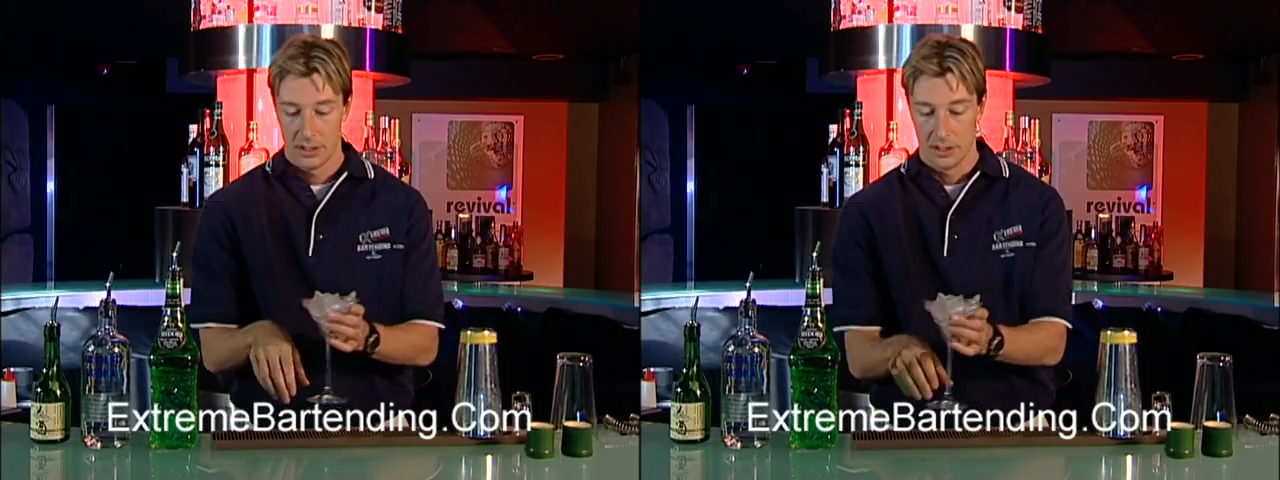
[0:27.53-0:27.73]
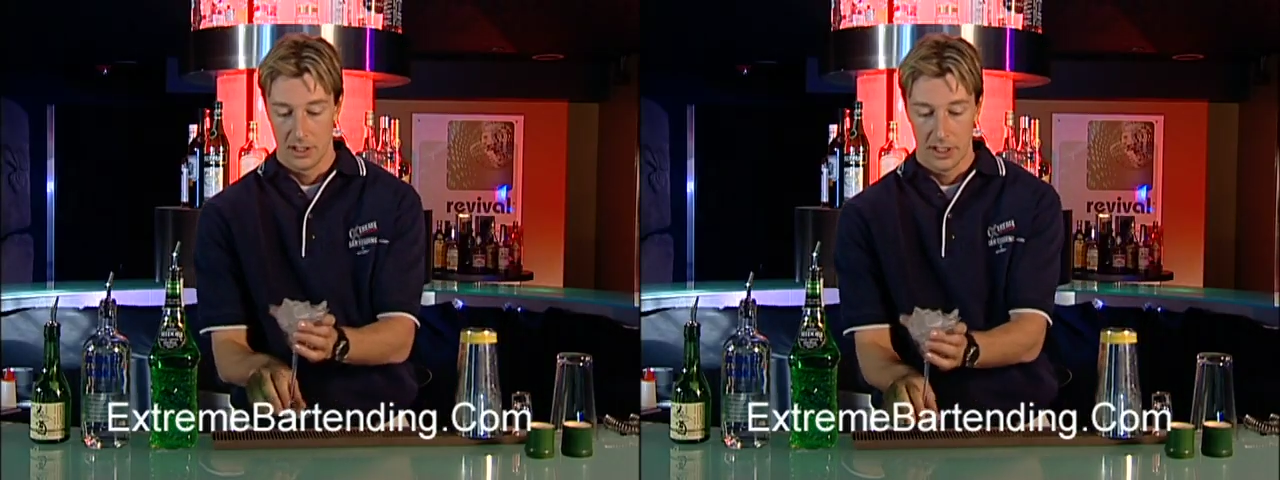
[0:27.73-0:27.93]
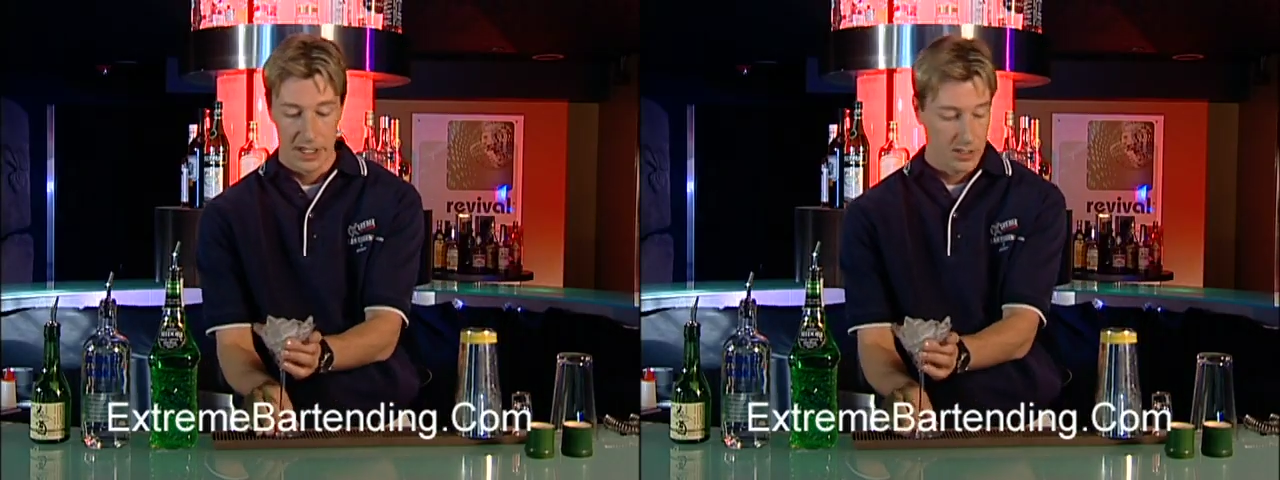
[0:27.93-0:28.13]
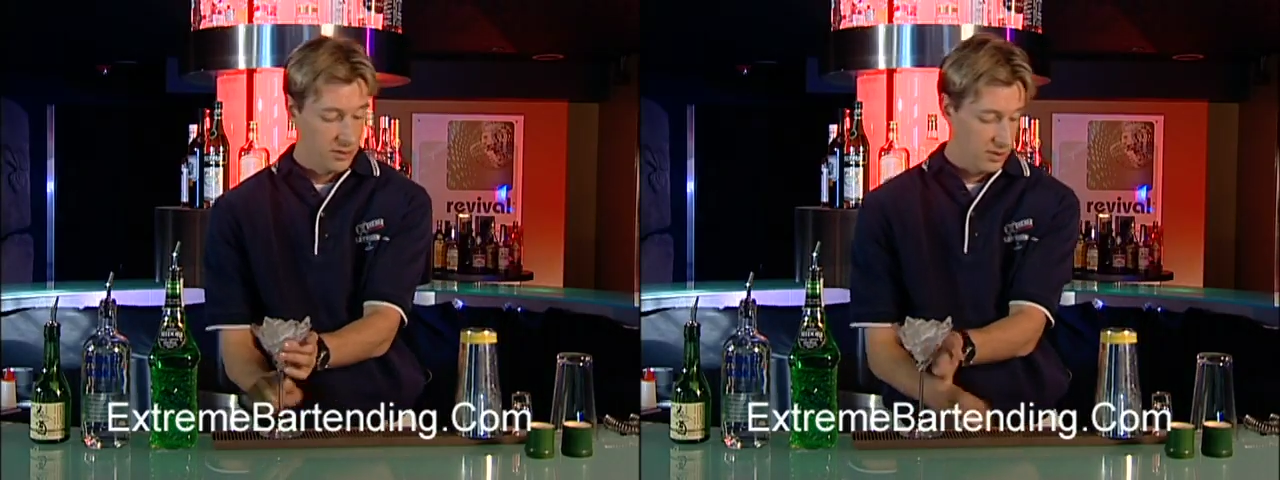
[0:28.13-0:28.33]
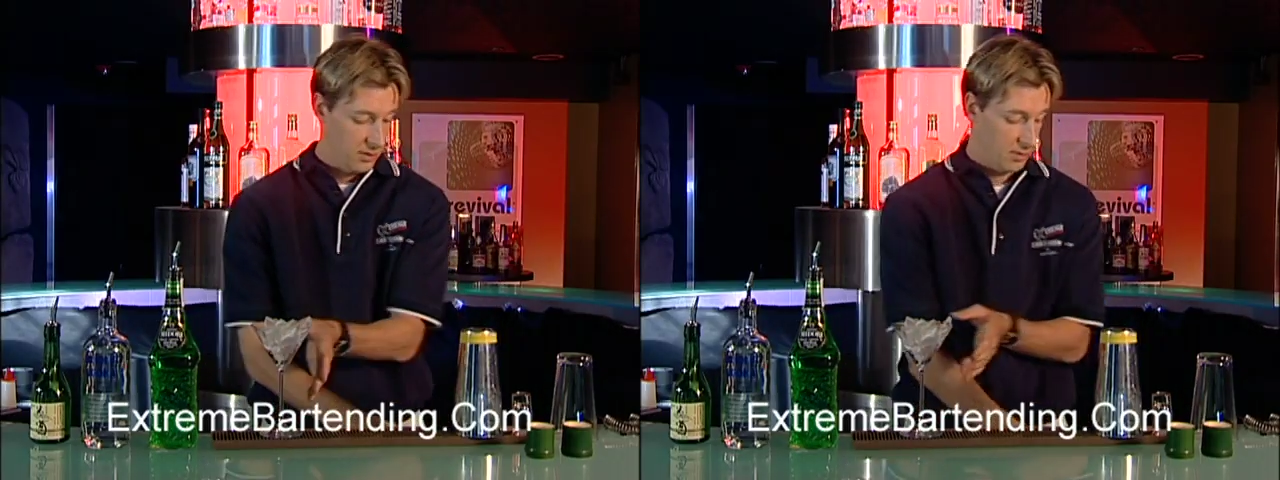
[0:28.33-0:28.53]
A little
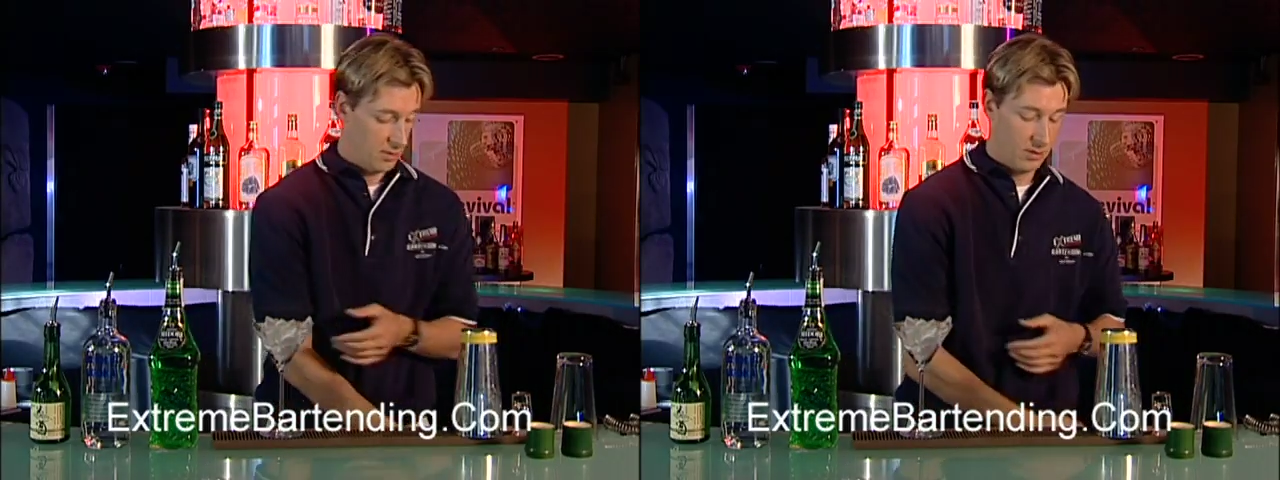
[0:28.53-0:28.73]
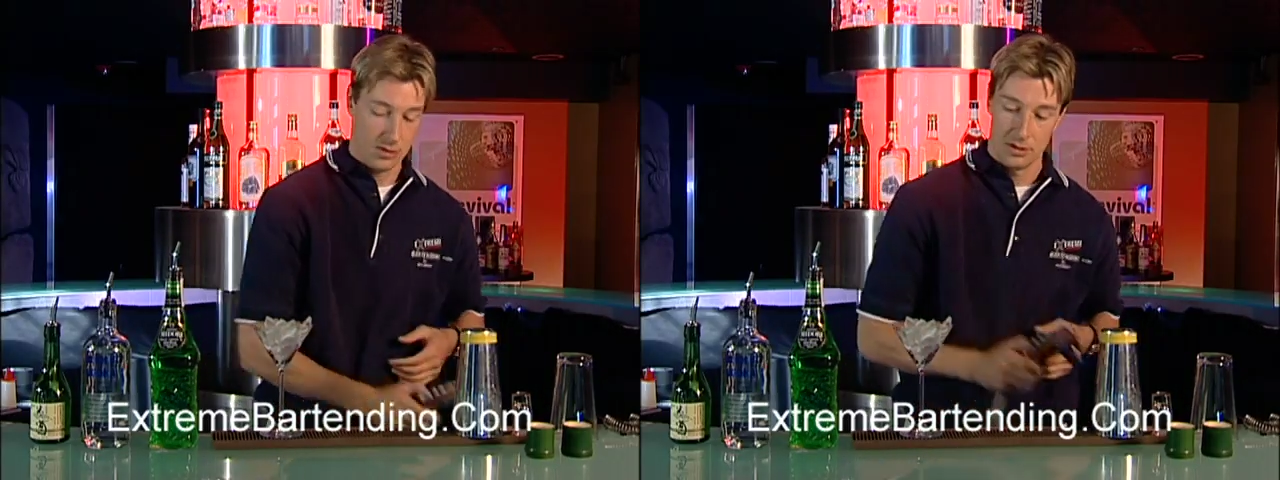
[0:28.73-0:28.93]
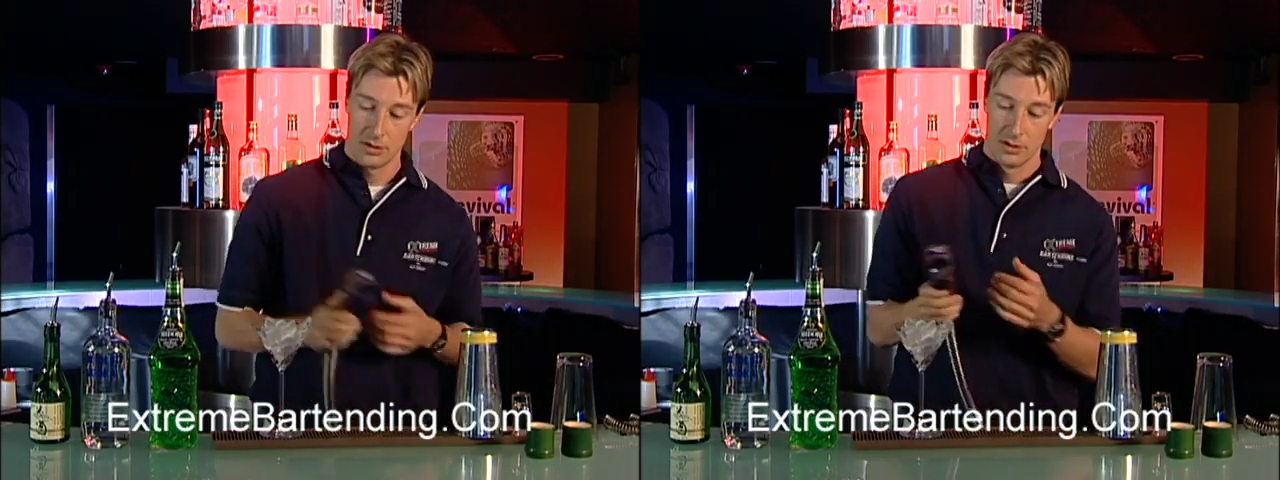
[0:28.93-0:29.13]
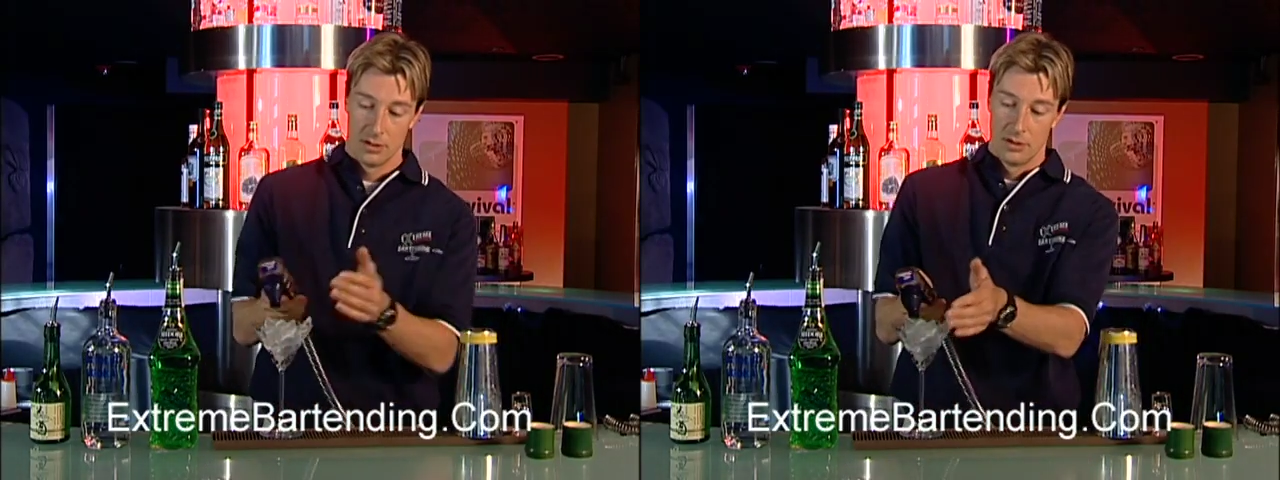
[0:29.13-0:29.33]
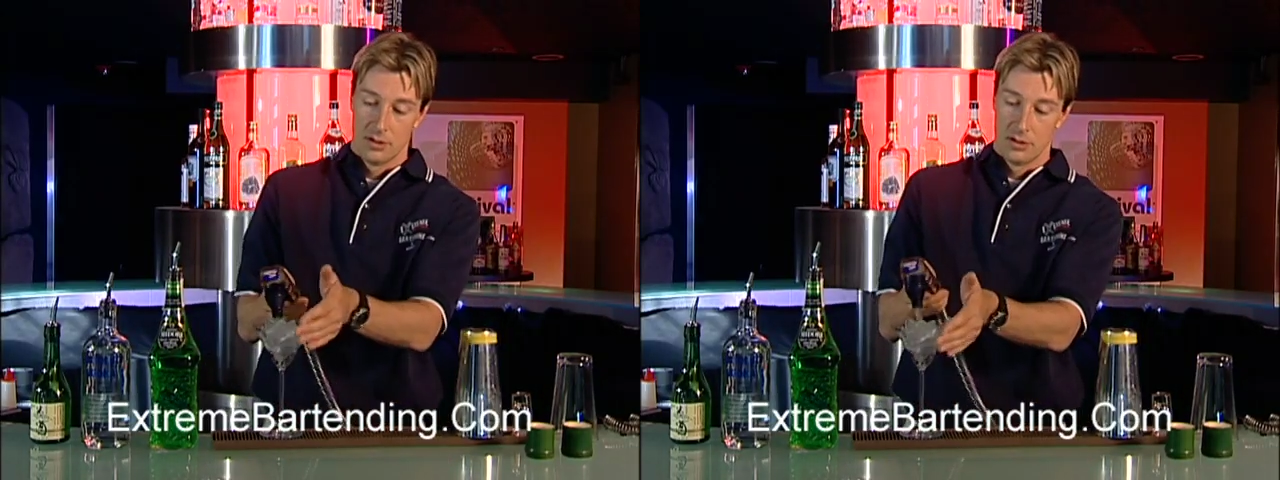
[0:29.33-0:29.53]
ice,
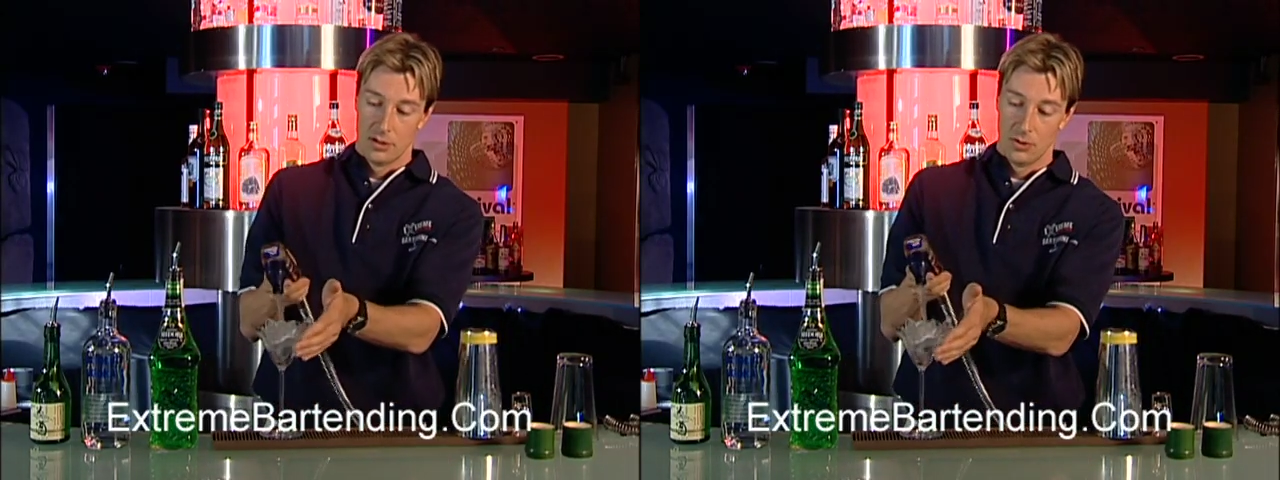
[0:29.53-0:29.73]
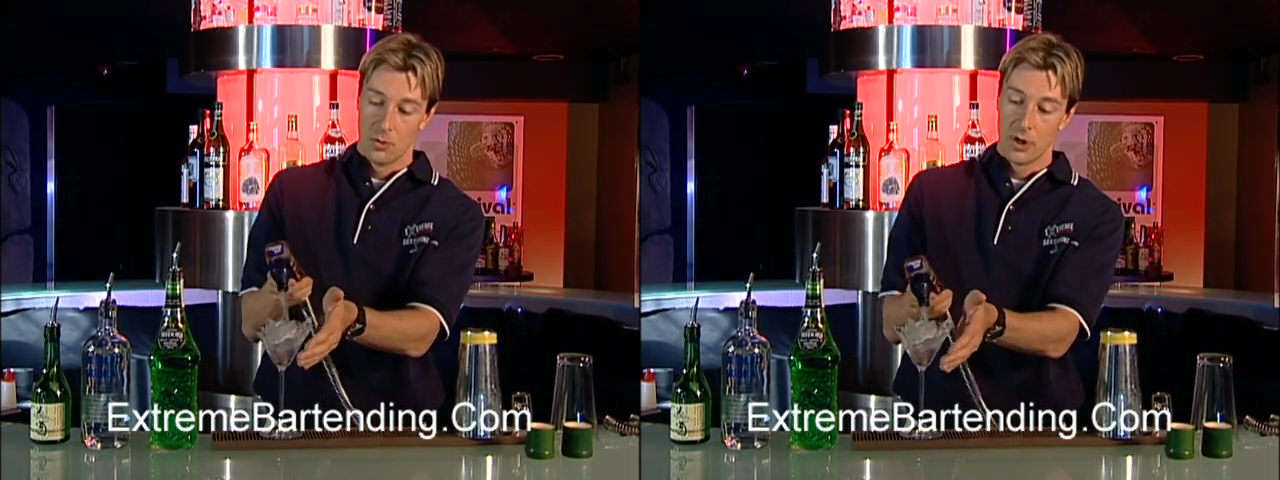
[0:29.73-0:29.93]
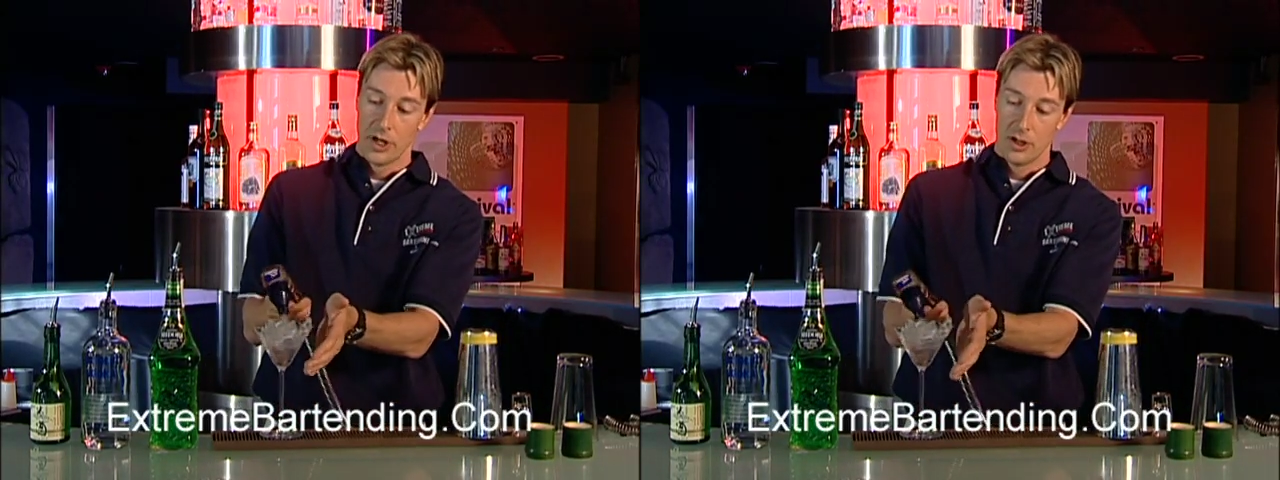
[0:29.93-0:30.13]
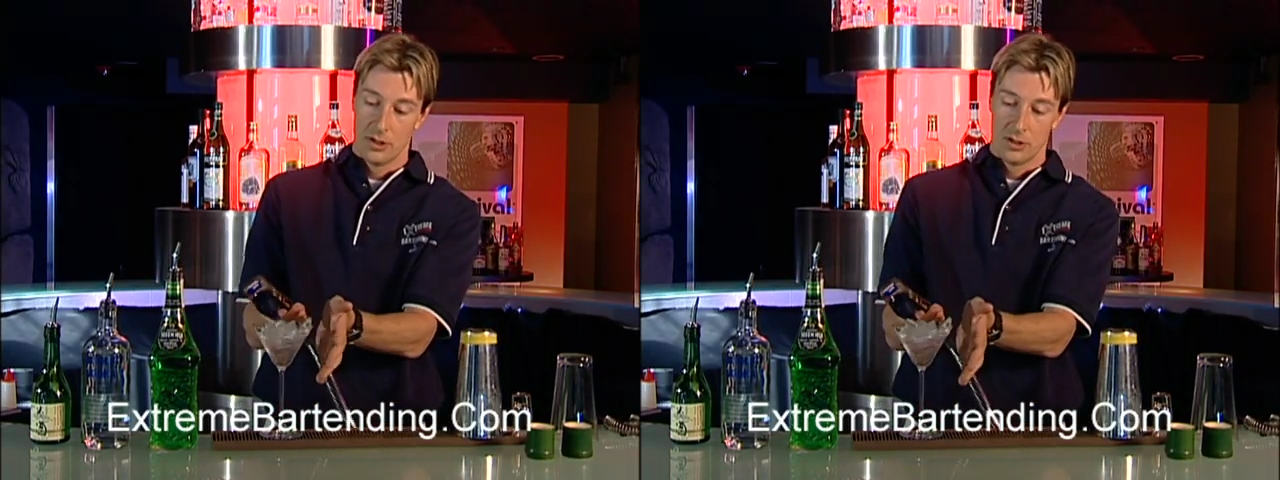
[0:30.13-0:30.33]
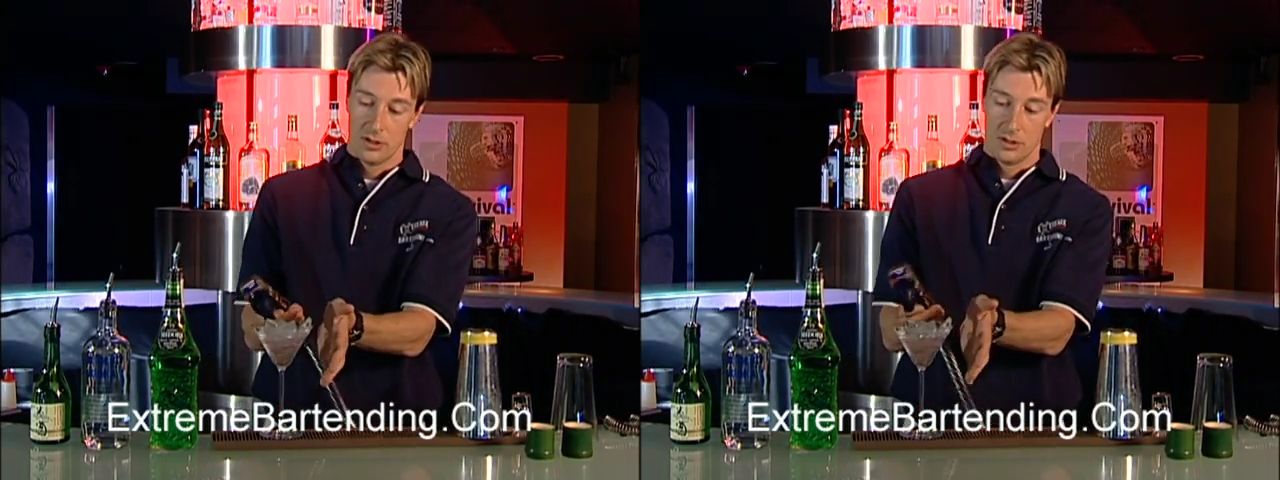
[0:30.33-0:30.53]
a little water,